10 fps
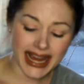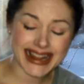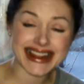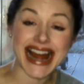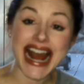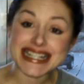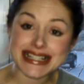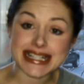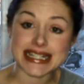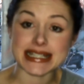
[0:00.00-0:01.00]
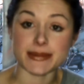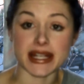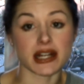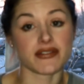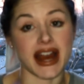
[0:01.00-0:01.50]
And lastly,
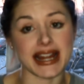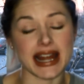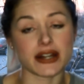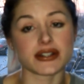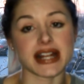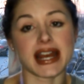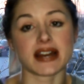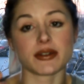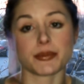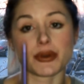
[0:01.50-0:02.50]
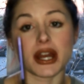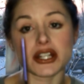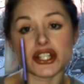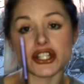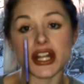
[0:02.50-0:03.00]
speaking of eyeliners, I have a
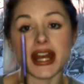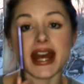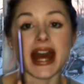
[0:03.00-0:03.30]
brush.